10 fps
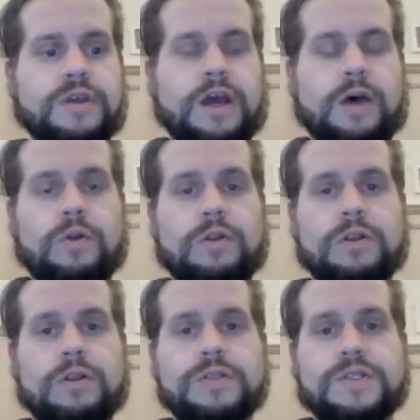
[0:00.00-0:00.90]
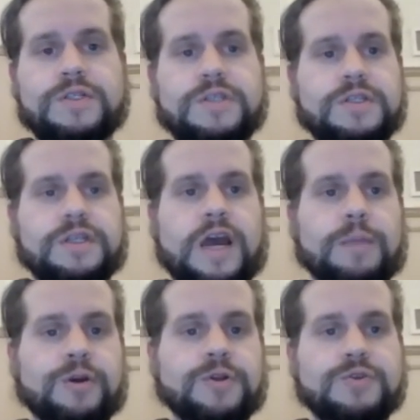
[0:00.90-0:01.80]
The OWL, since it is
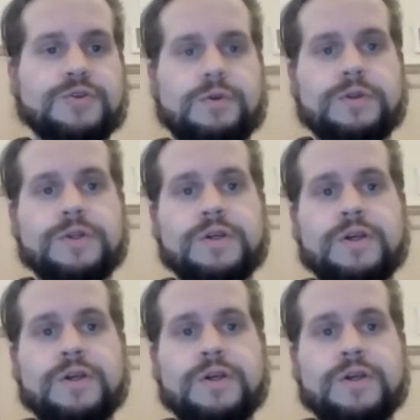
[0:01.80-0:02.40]
app controlled,